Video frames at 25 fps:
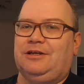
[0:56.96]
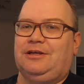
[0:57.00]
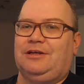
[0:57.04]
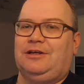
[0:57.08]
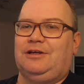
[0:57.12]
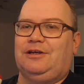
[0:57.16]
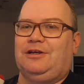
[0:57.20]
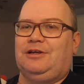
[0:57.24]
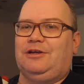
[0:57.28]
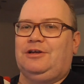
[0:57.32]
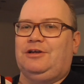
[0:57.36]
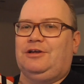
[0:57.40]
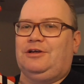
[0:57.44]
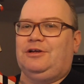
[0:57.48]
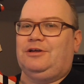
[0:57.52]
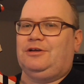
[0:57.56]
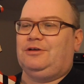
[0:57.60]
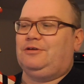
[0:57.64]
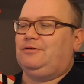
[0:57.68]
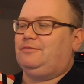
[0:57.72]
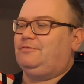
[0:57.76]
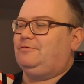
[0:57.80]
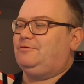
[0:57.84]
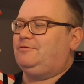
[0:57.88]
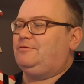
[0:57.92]

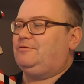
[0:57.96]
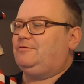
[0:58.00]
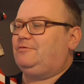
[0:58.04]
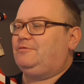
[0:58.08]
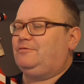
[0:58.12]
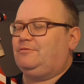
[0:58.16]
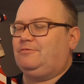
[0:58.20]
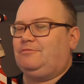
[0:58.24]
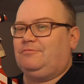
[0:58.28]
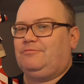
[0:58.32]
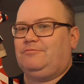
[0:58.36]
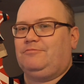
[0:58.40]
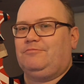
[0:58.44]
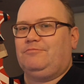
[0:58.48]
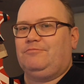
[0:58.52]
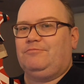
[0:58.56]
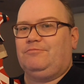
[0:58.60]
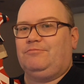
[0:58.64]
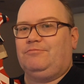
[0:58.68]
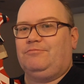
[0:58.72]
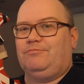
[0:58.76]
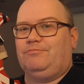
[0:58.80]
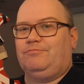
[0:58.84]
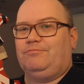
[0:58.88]
(silence)